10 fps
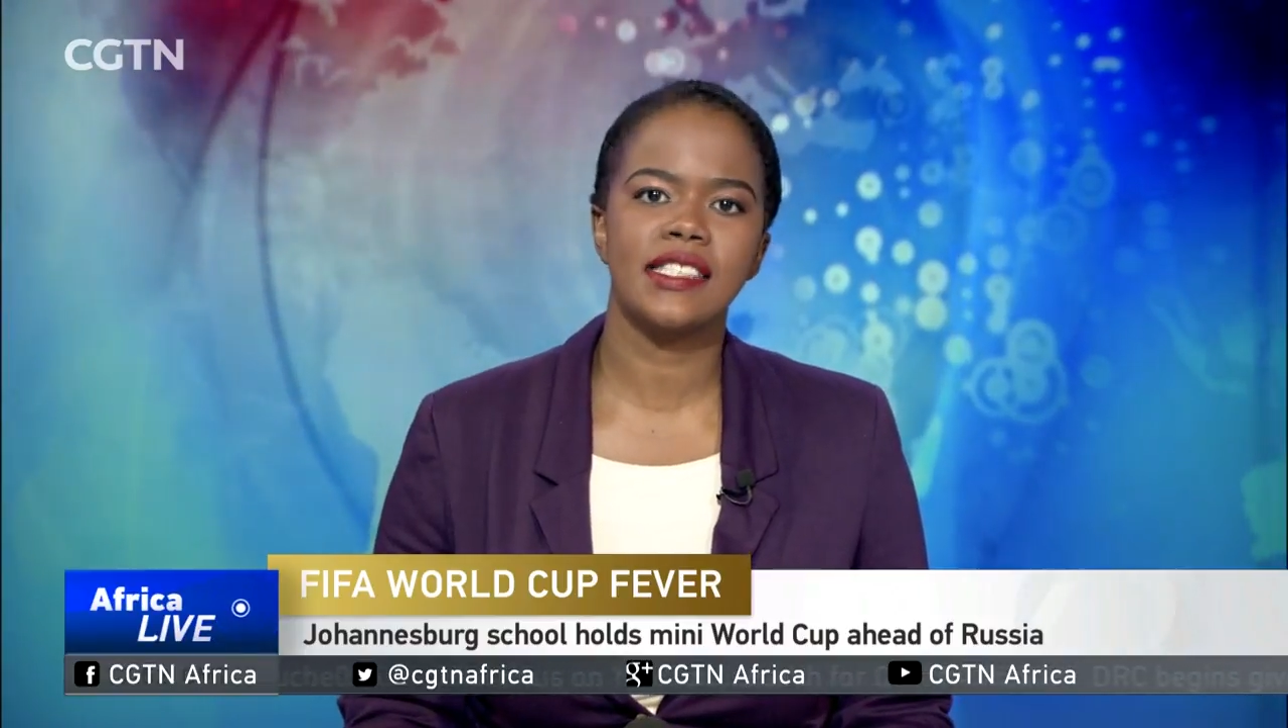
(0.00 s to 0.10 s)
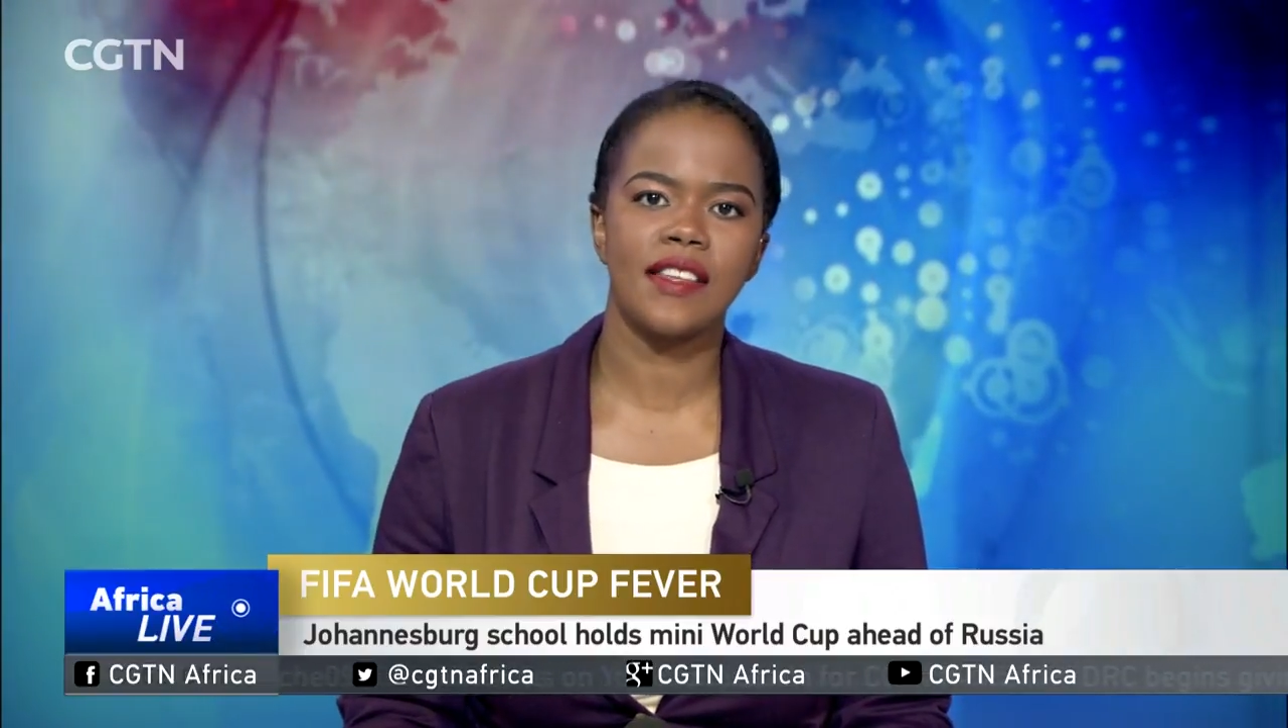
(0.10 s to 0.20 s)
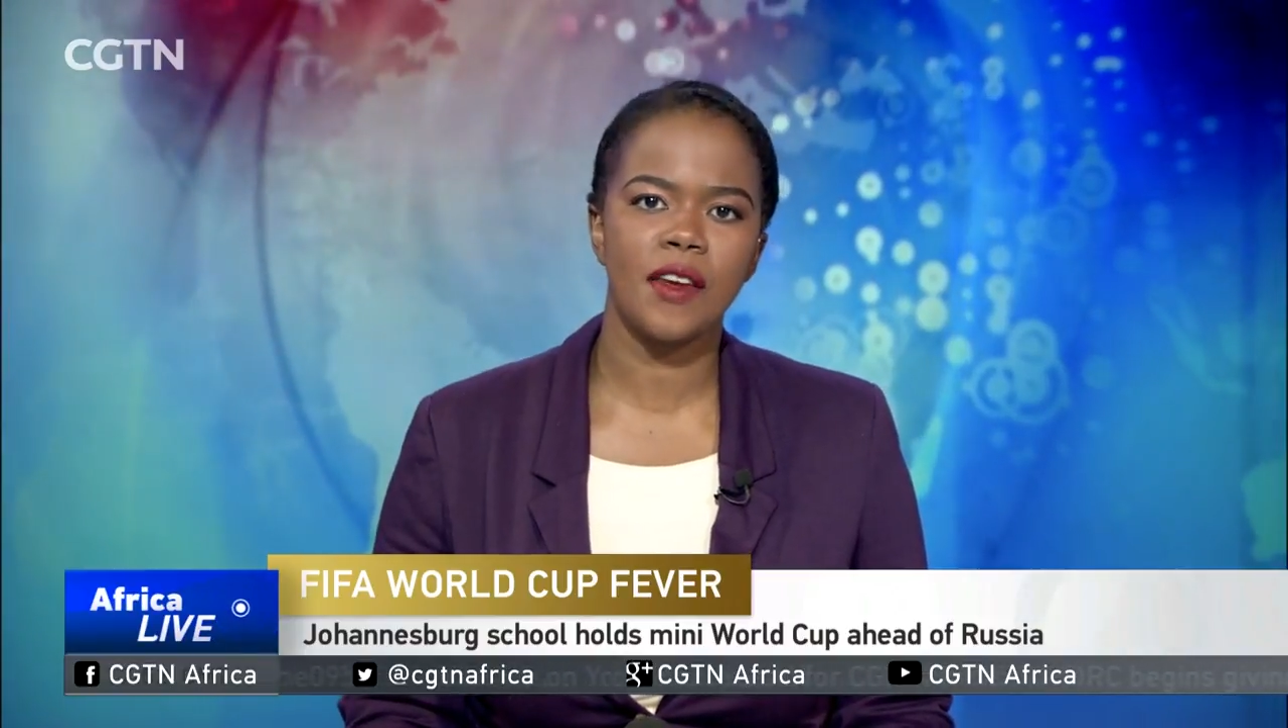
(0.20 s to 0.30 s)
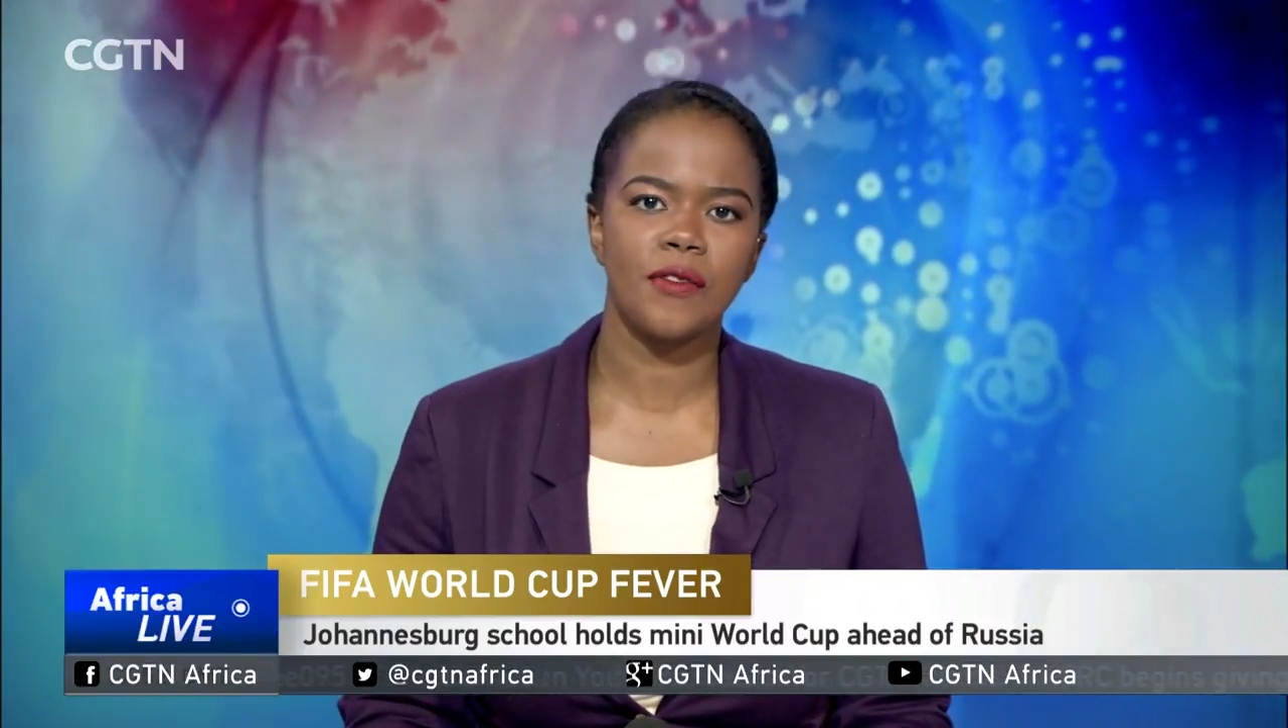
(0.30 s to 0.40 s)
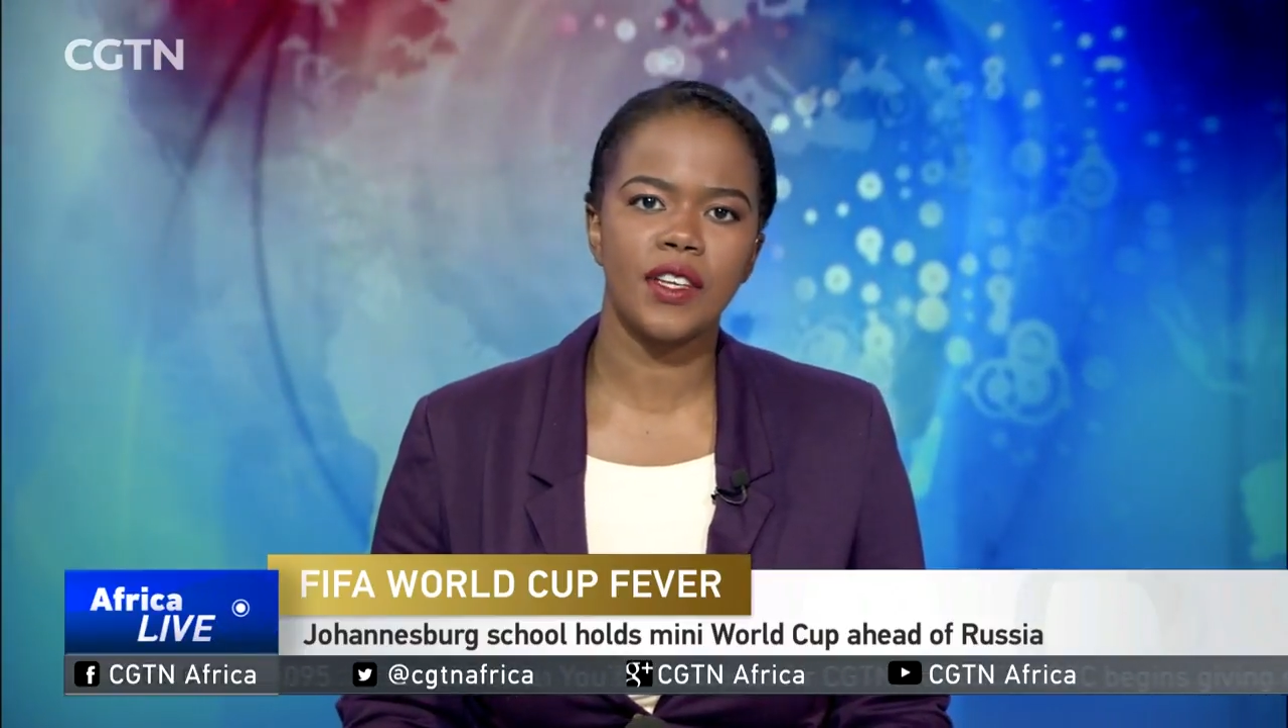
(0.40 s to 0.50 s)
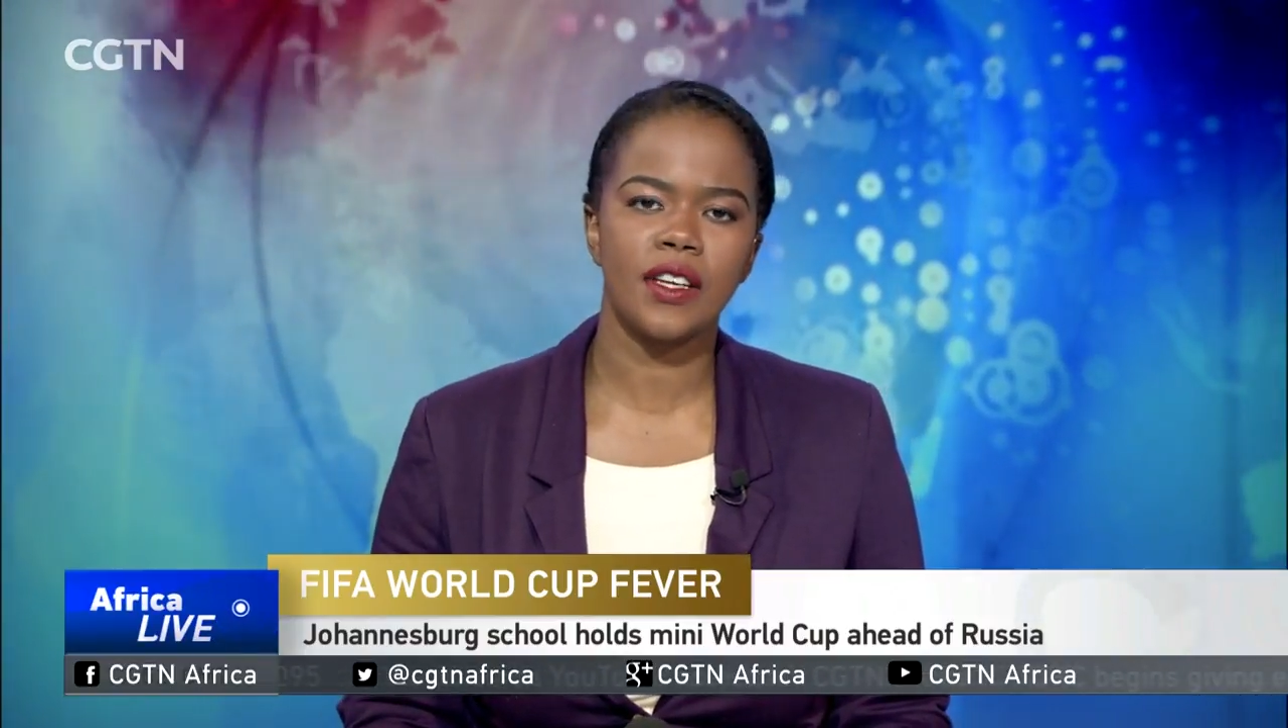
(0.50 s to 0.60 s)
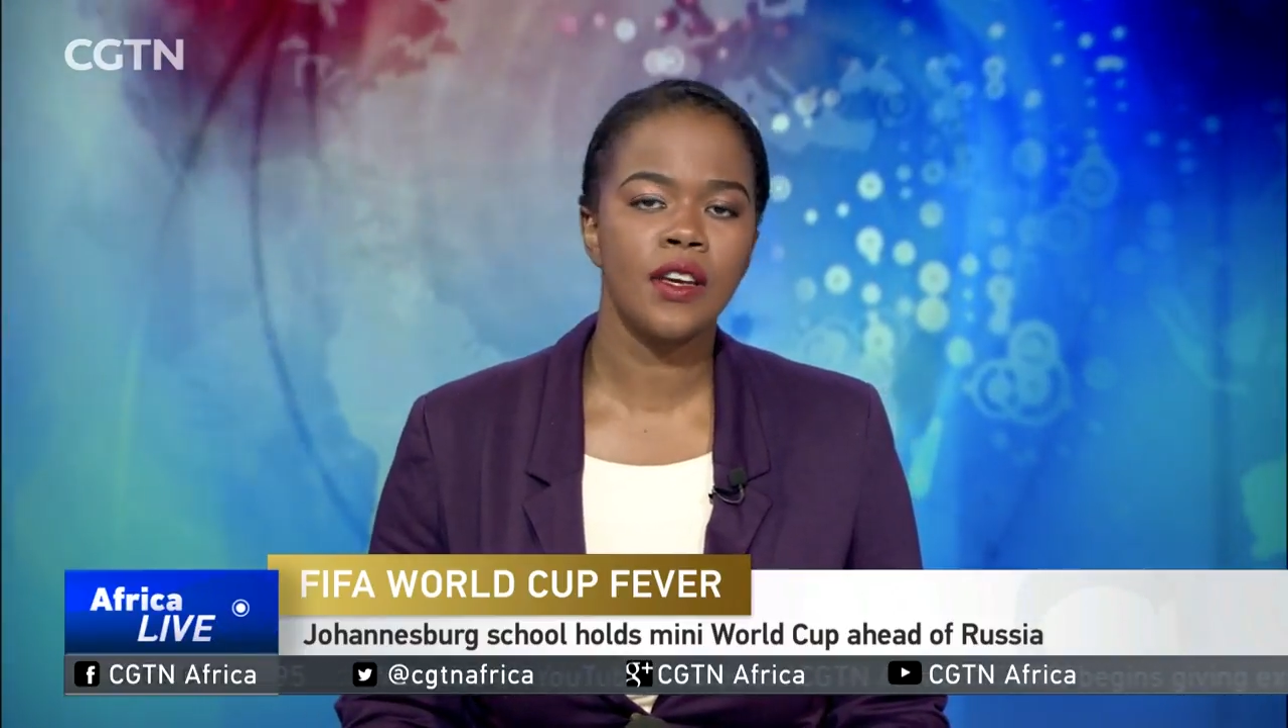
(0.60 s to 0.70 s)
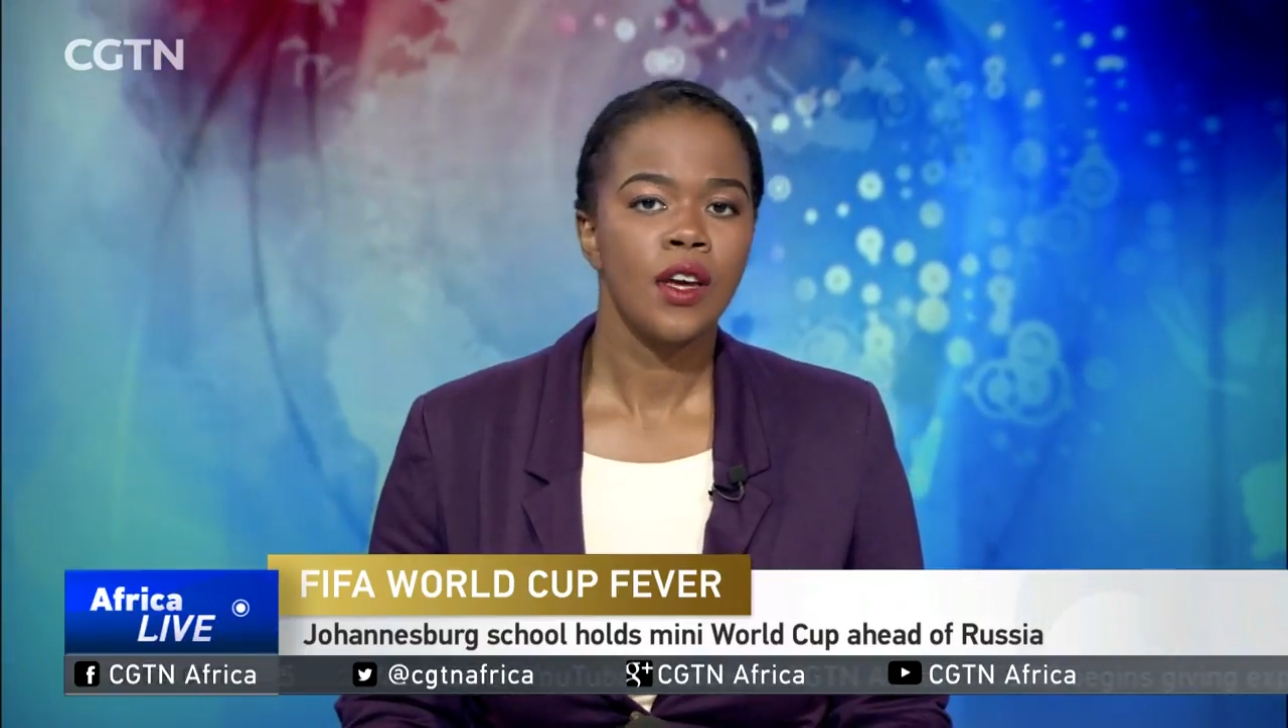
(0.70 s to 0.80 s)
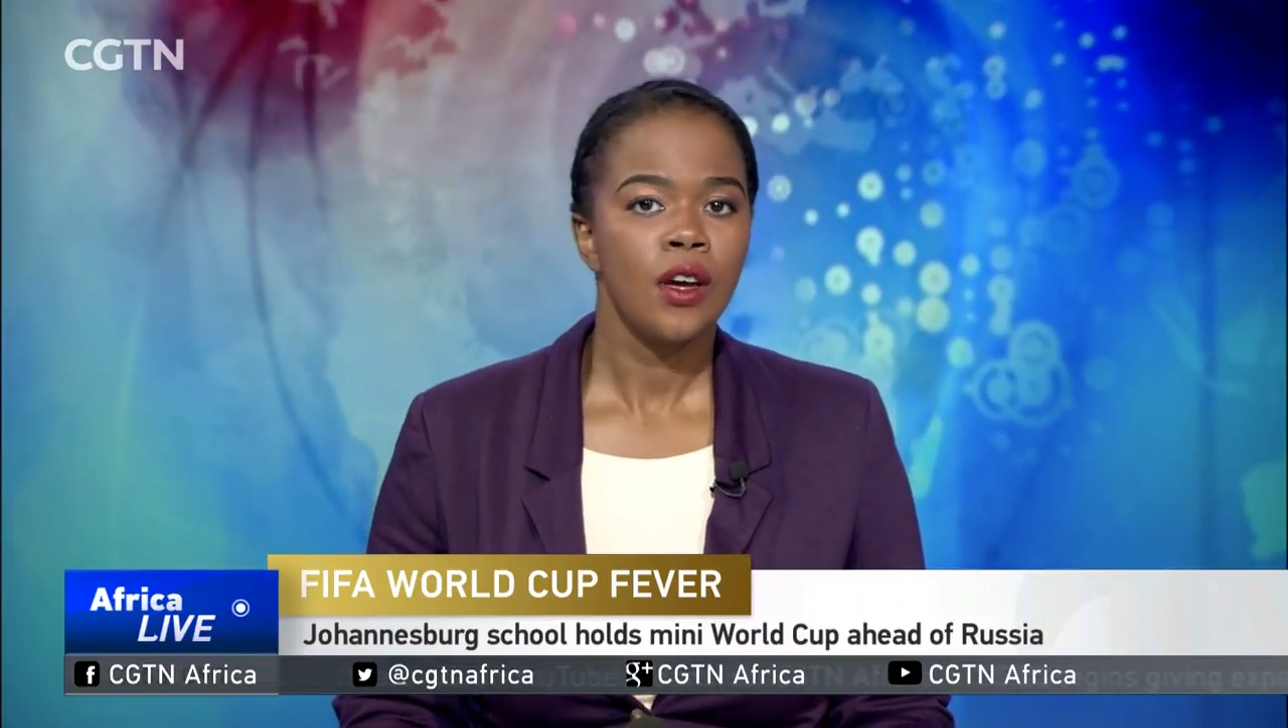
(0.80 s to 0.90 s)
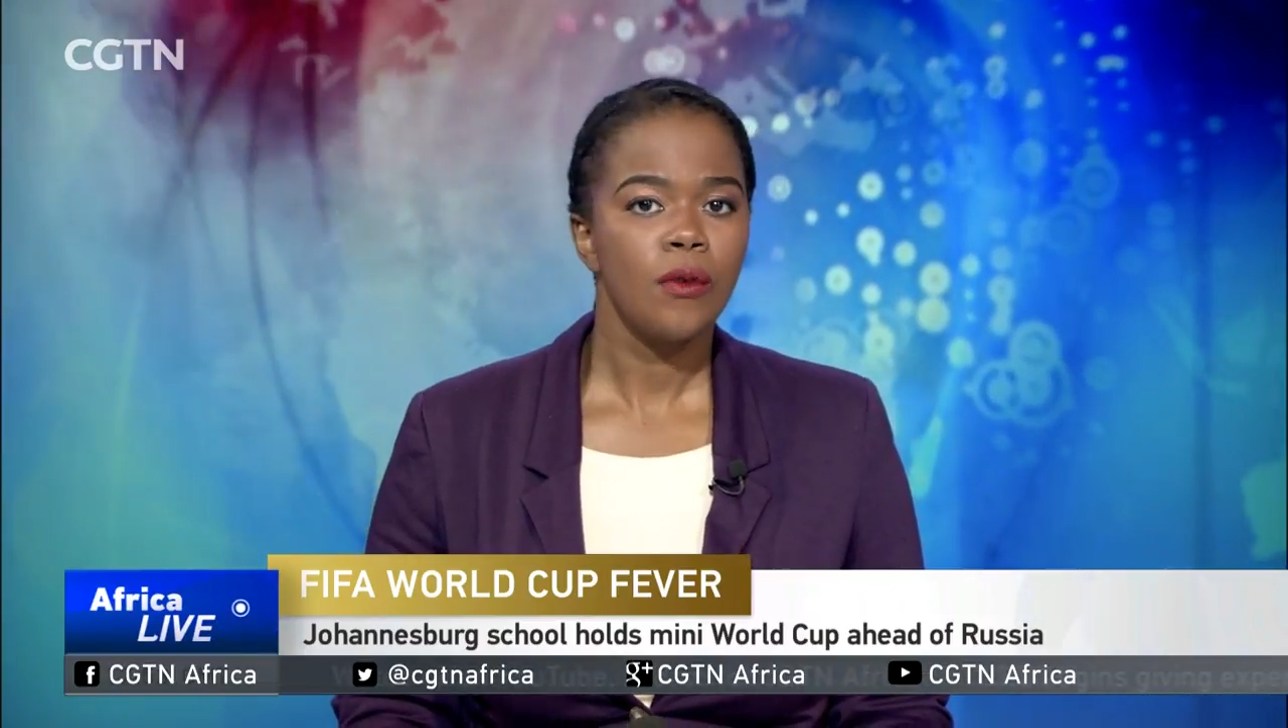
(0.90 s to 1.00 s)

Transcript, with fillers: in South Africa.